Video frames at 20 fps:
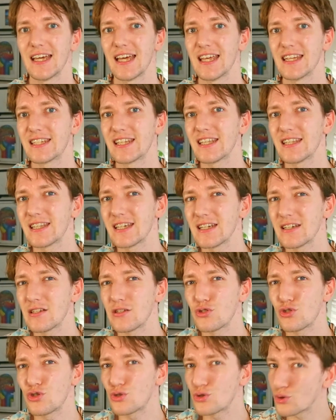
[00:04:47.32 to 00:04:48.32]
is that they
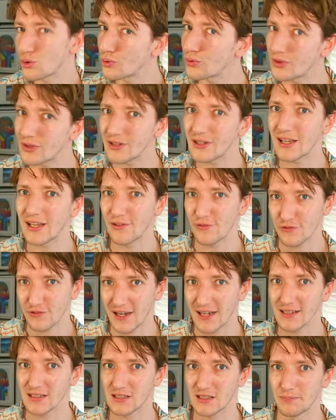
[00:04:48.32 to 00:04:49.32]
don't in
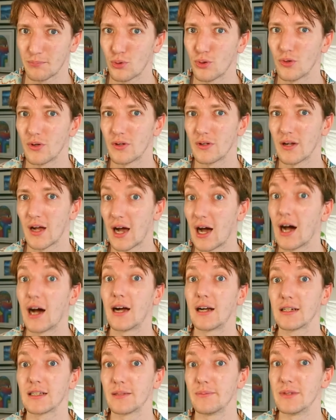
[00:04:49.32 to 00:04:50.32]
fact support a
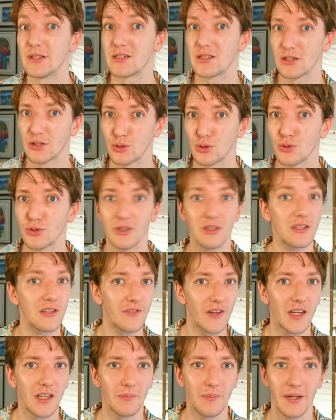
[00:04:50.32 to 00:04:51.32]
hard limit to growth and
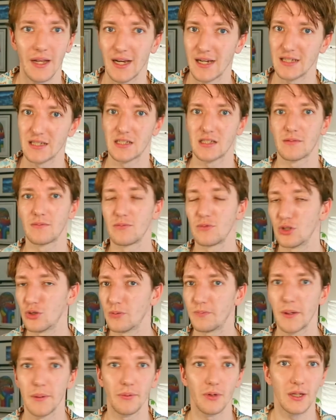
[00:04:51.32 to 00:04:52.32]
development, as
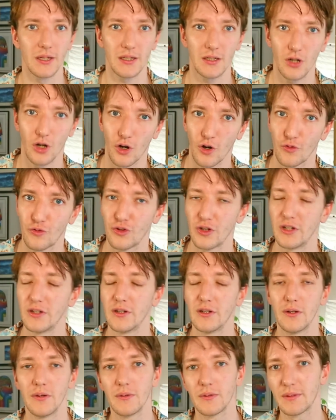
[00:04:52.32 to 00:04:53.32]
people like Coffin
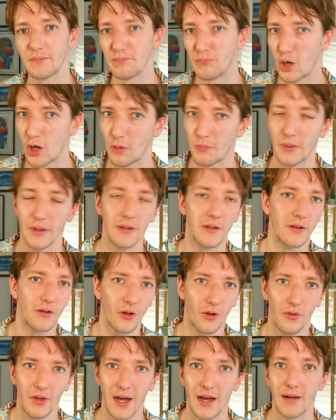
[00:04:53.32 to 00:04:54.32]
and Maupin and
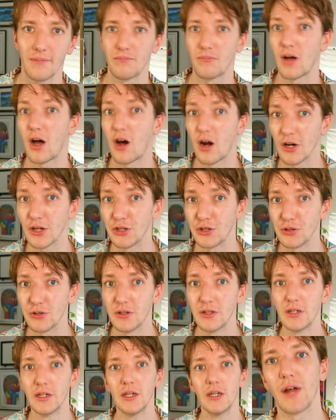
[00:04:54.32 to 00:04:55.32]
all that argue.
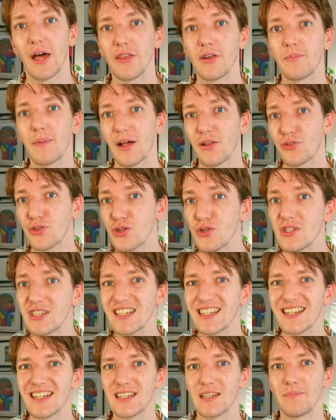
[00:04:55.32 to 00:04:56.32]
Rather,
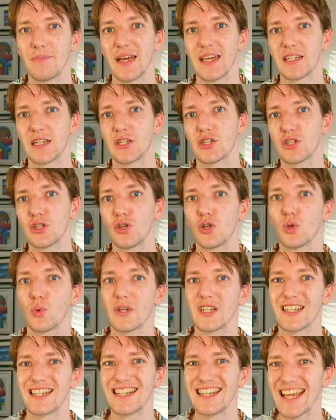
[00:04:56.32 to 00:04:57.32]
Malthusianism is a school
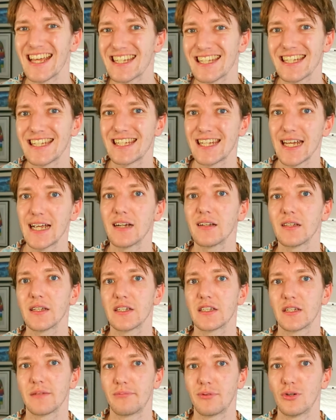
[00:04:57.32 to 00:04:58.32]
which necessarily
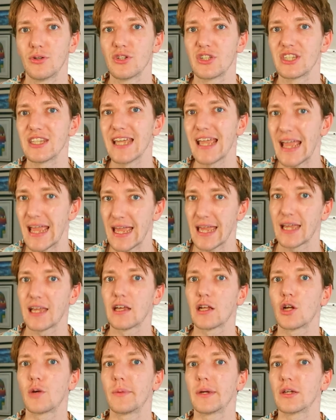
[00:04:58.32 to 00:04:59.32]
supports the
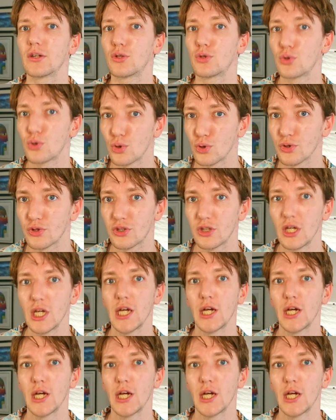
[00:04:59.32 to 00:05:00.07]
economic growth